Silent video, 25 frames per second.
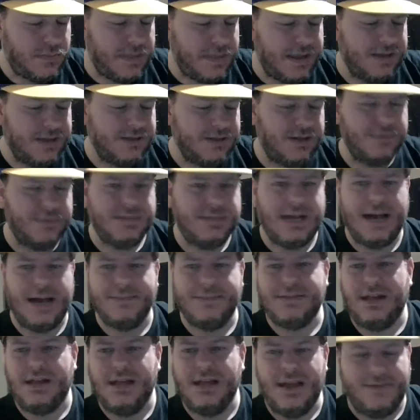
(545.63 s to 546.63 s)

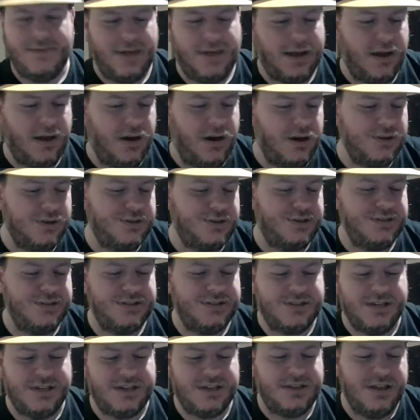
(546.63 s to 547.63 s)
Sometimes I'll have like
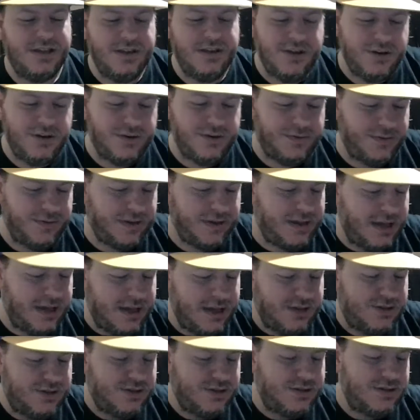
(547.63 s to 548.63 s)
160
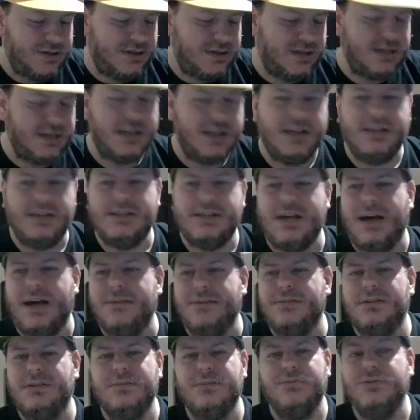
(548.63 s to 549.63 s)
notifications because
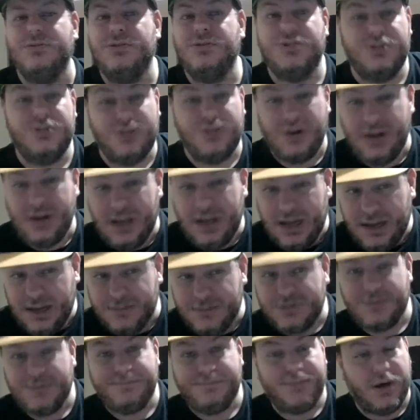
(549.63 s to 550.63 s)
anytime someone
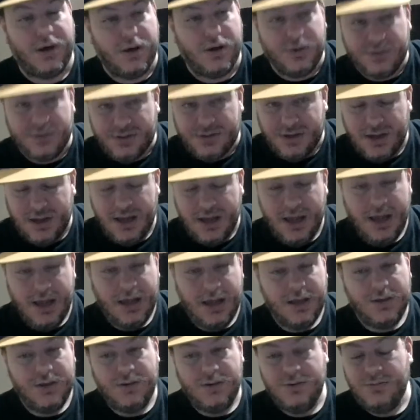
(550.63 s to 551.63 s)
streams or posts,
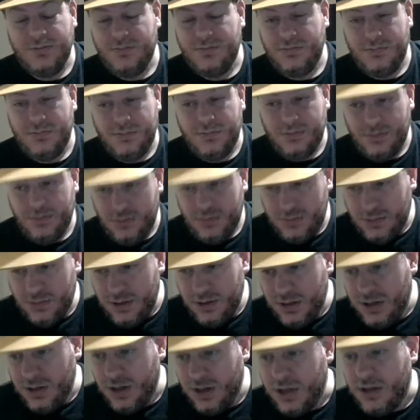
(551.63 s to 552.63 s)

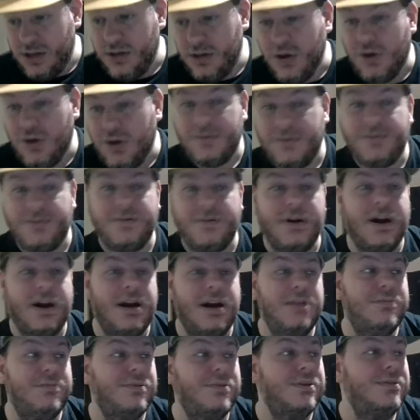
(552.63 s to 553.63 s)
you get
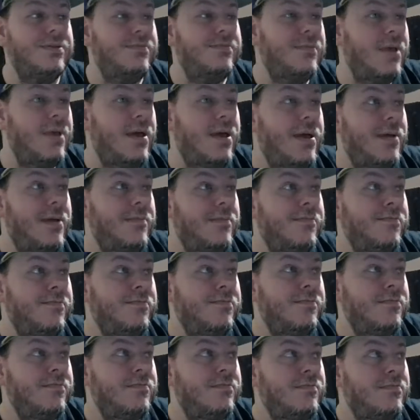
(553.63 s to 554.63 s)
notified. But
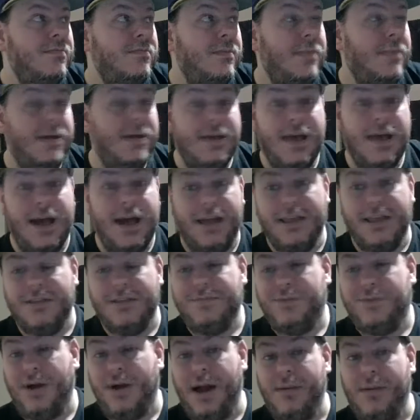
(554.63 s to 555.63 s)
it's
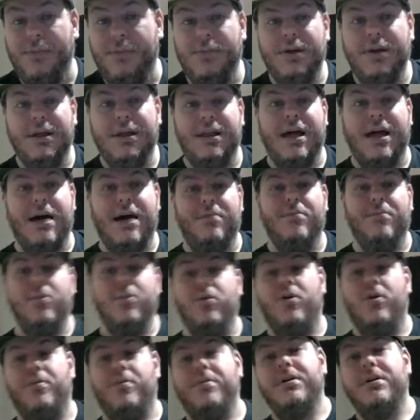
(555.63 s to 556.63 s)
probably a lot
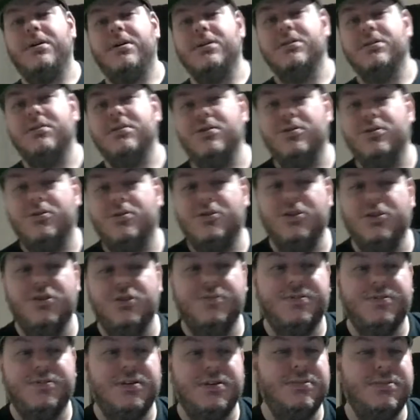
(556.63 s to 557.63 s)
more because
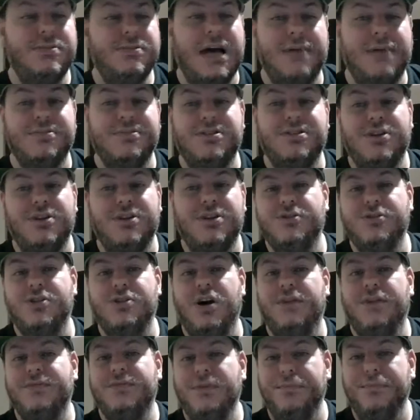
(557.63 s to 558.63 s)
YouTube sometimes turns
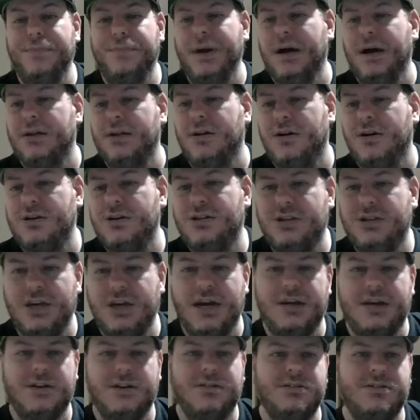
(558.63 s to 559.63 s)
off the bell on
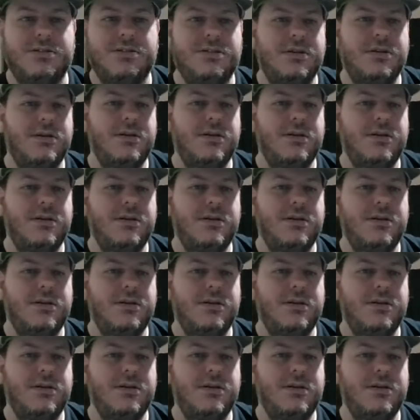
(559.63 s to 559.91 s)
channels.